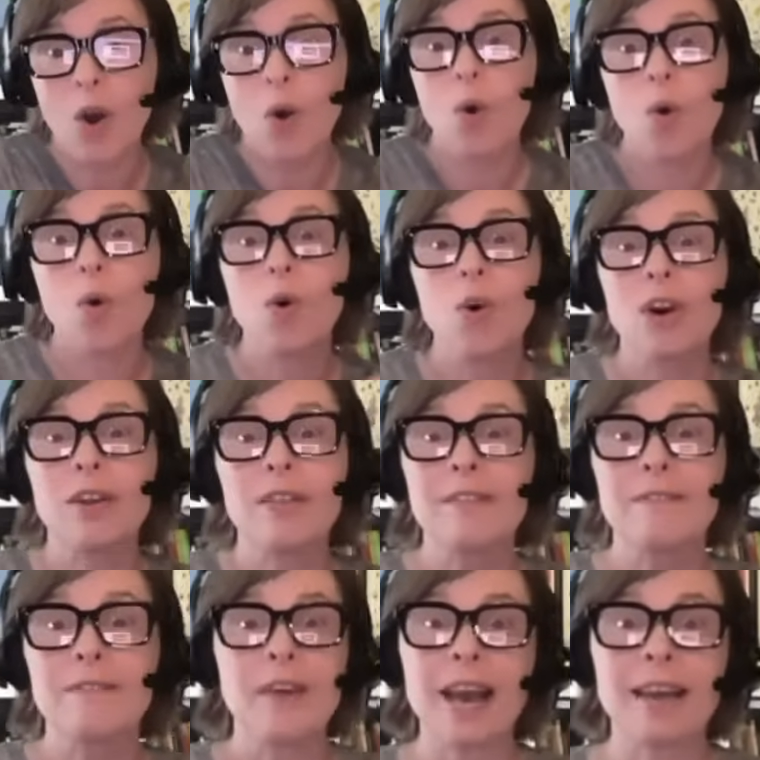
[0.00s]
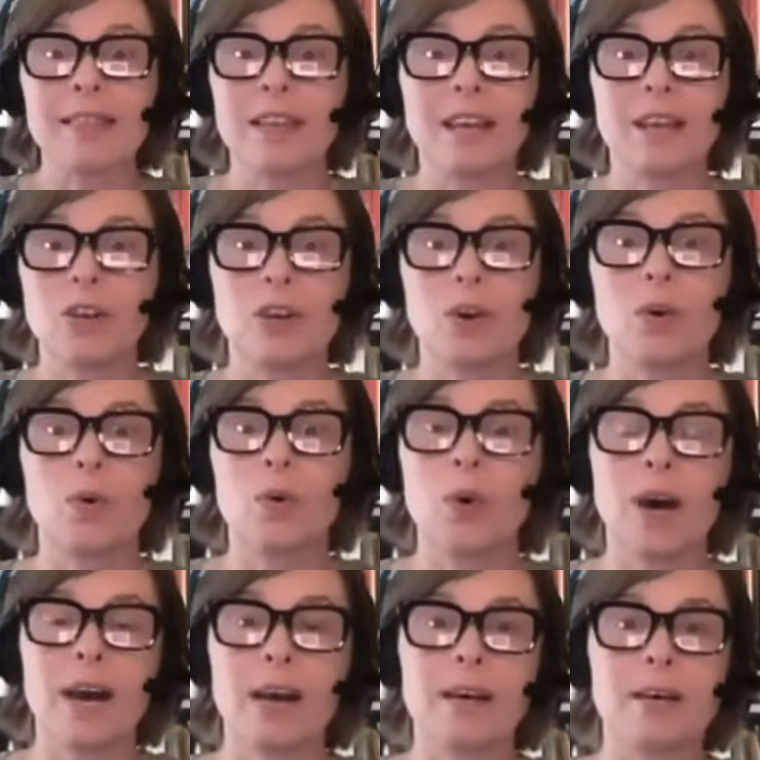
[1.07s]
or the fact that, you
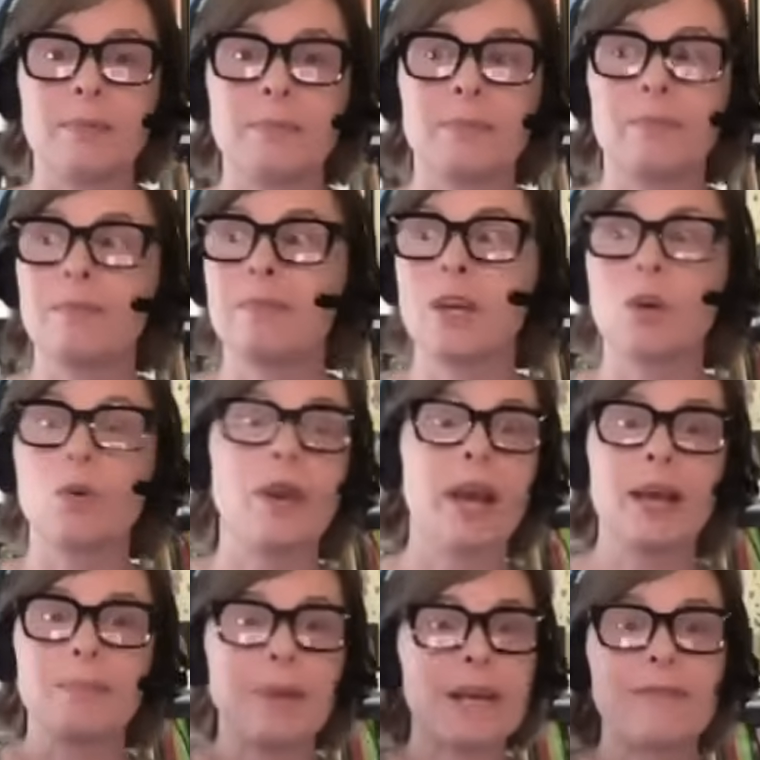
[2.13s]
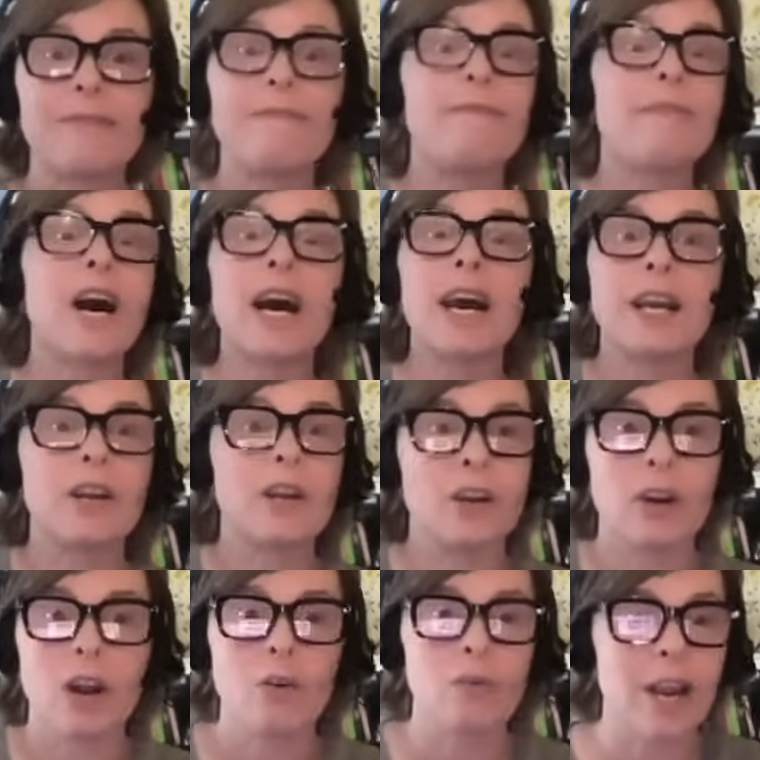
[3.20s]
know, um, there had been a
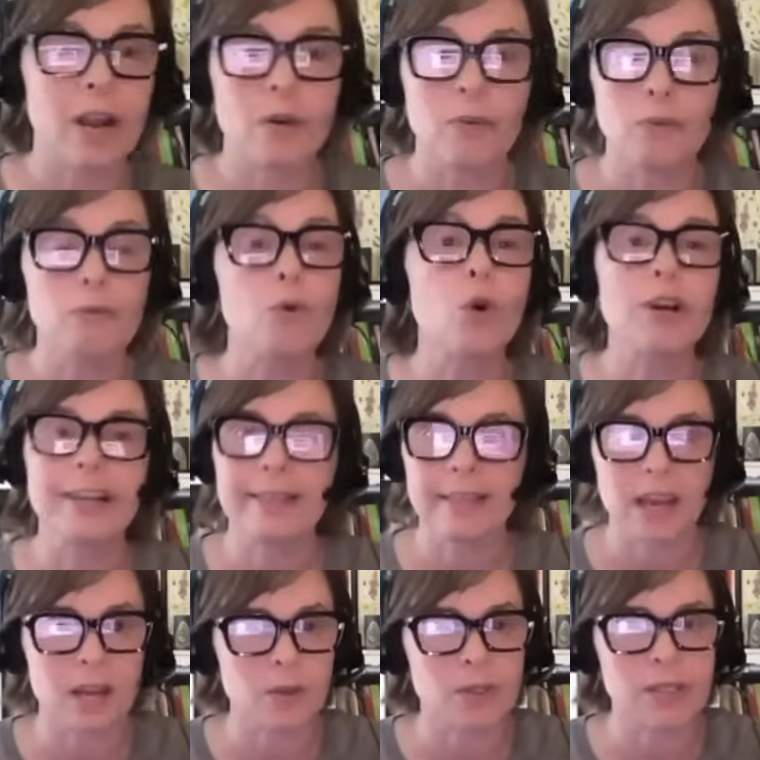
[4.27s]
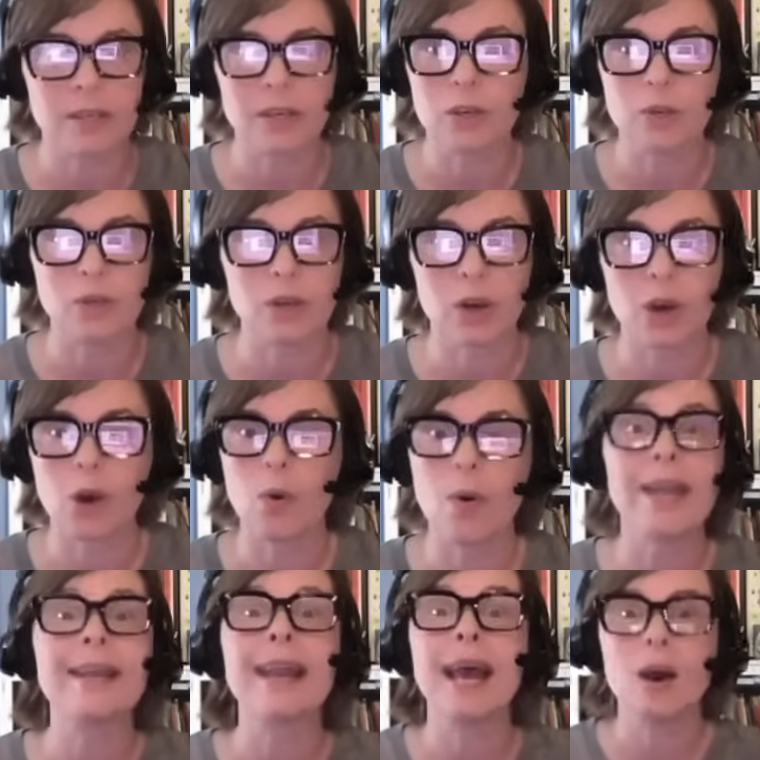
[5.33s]
fire around 40,000 years ago
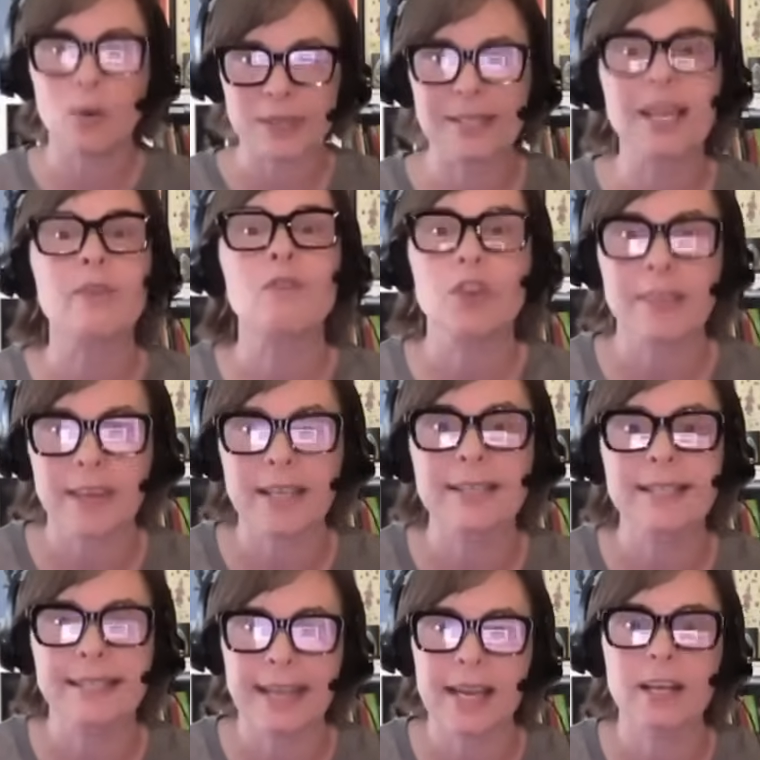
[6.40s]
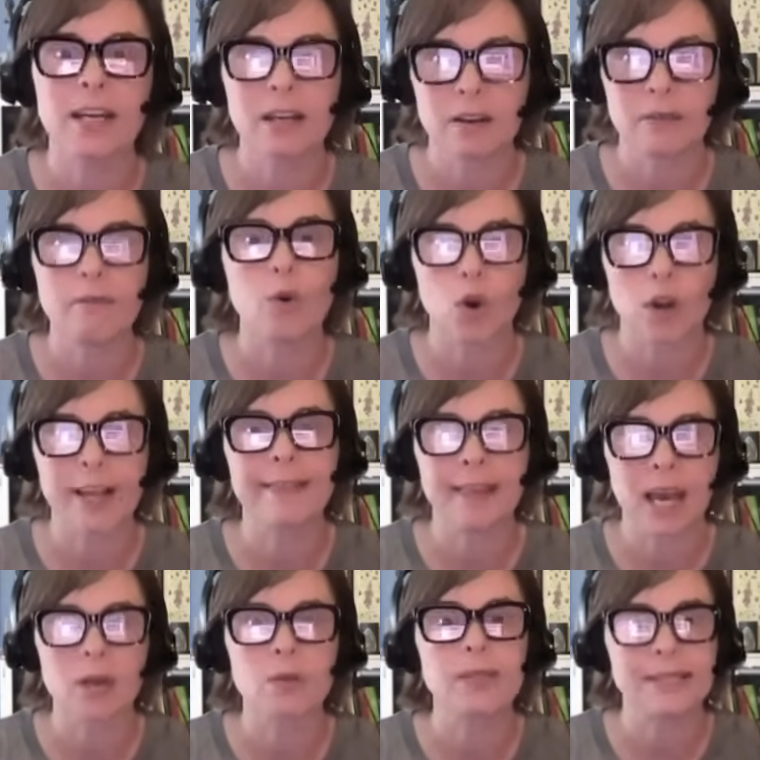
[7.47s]
and now it's everything's dated at
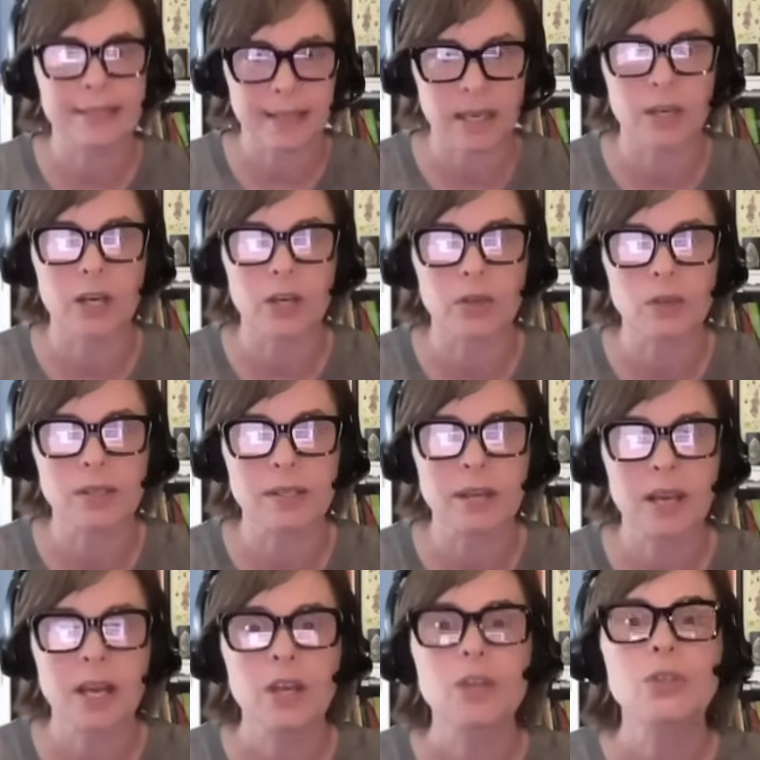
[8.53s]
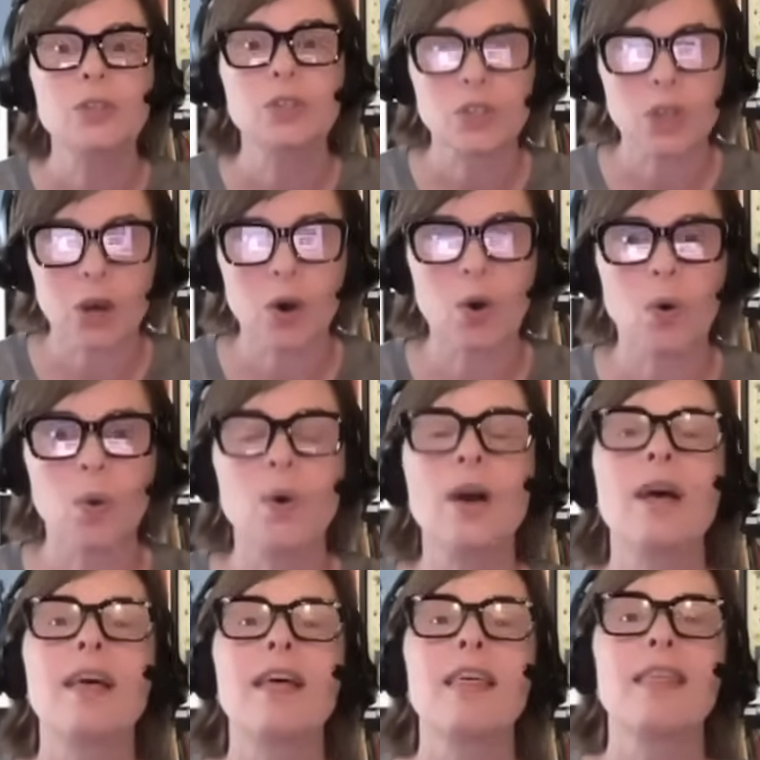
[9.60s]
40,000 years. So
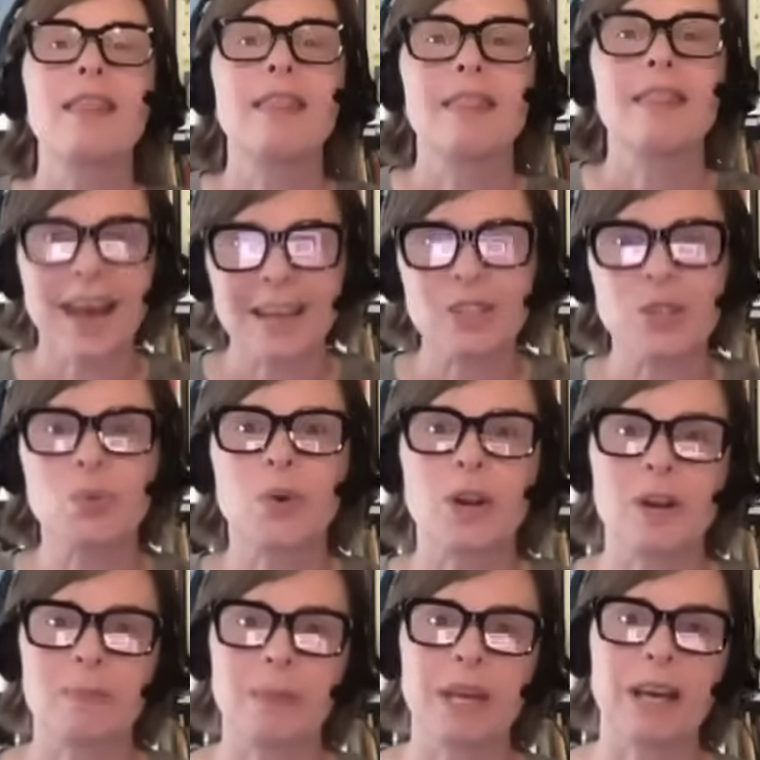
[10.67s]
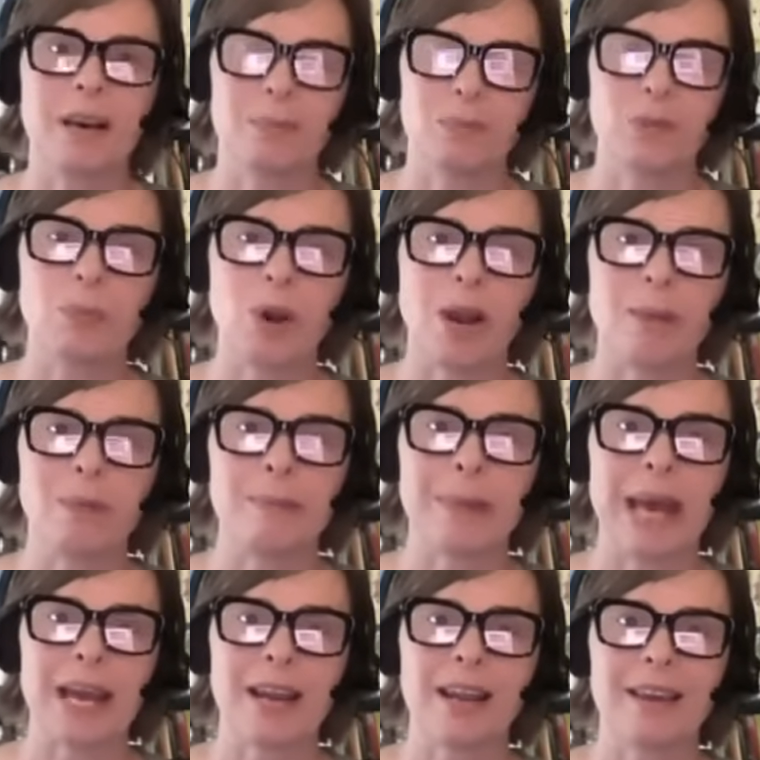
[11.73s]
right. that's where it becomes
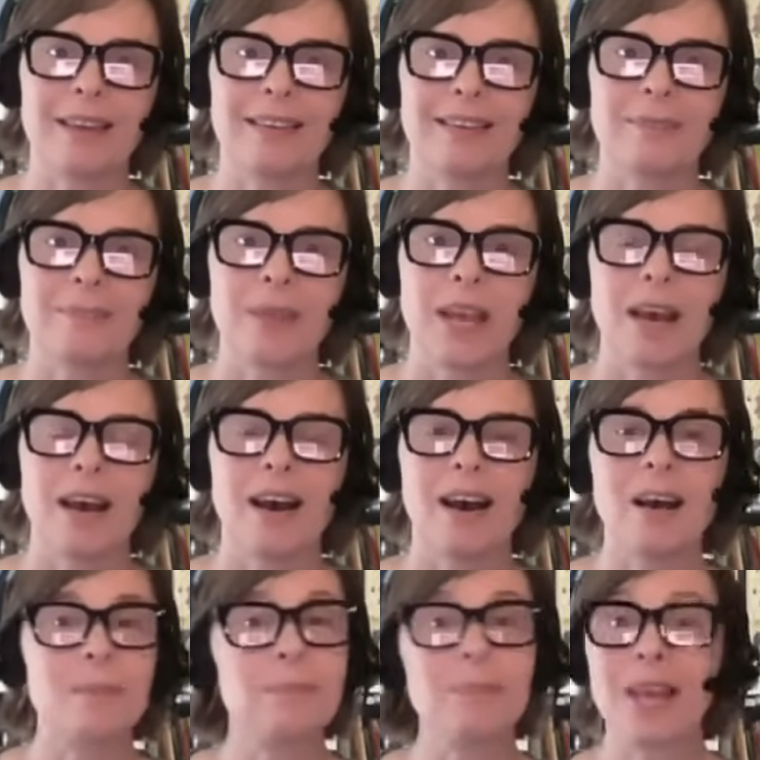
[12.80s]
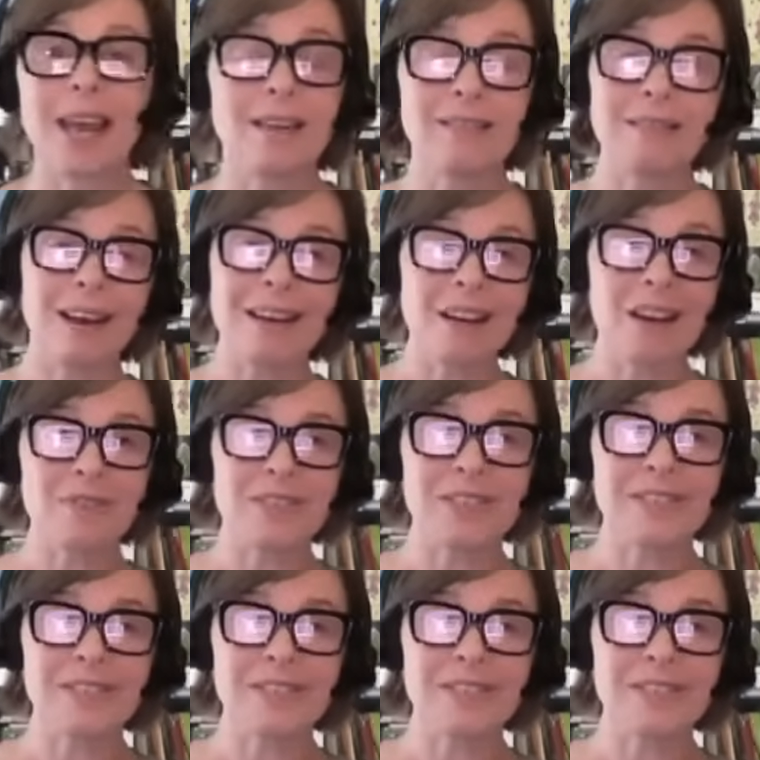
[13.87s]
problematic um, and not often